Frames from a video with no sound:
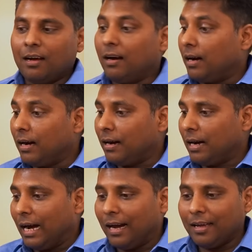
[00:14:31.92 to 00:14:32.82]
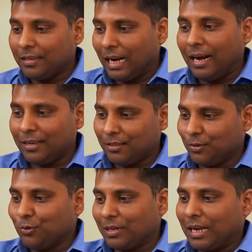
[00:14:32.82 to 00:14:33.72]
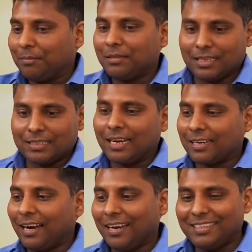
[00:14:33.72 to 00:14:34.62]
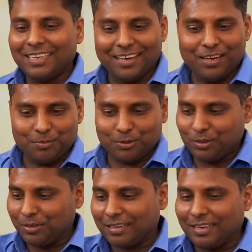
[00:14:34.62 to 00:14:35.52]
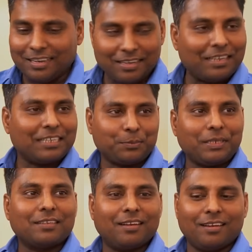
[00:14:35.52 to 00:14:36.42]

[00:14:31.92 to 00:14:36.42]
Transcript: I don't have the exact idea about the special